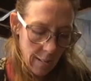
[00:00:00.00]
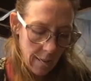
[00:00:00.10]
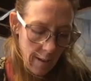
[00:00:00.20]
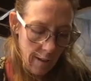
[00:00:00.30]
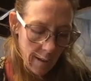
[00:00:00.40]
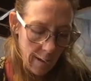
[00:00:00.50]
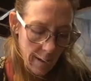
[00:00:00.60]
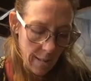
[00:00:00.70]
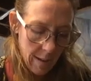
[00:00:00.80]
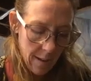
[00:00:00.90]
Go like
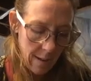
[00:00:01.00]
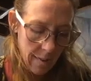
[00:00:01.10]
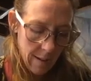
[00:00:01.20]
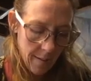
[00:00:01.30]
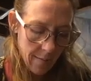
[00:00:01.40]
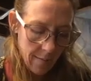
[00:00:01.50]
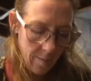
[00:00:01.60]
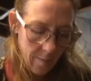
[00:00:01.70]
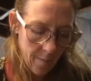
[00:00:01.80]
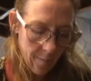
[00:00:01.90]
this right now.
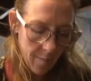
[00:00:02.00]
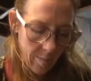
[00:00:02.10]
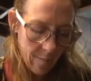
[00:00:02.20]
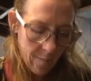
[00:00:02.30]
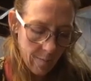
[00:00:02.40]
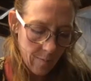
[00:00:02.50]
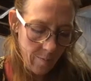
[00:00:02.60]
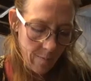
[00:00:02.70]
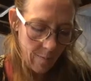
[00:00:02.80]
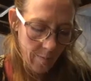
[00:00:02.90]
Because I don't have the
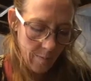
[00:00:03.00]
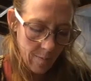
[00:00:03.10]
scissors.